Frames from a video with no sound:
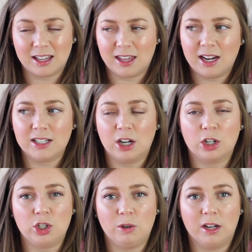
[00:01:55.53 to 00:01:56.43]
I think I
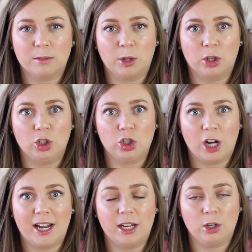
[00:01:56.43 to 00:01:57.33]
talked to you guys about the
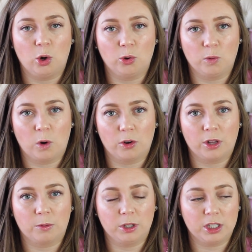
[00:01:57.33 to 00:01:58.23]
giant Golden Wonder
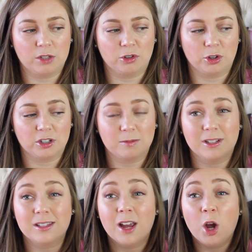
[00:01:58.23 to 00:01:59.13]
they released for
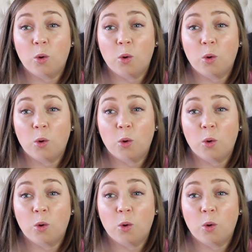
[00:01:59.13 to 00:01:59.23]
Christmas.